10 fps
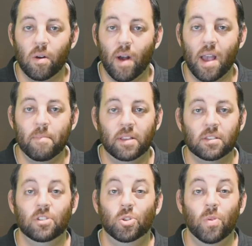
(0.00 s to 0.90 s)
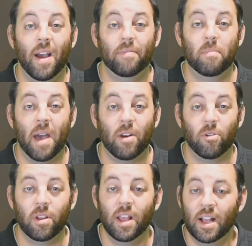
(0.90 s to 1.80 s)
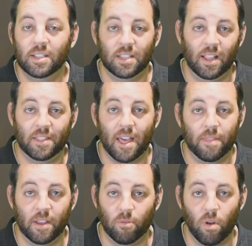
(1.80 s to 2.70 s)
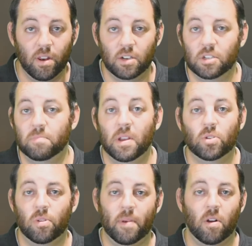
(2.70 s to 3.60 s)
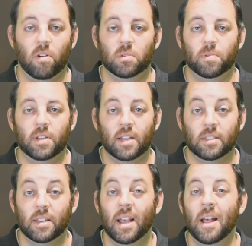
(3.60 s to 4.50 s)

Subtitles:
I basically do have the battery to let that thing run and just make sure my car's protected.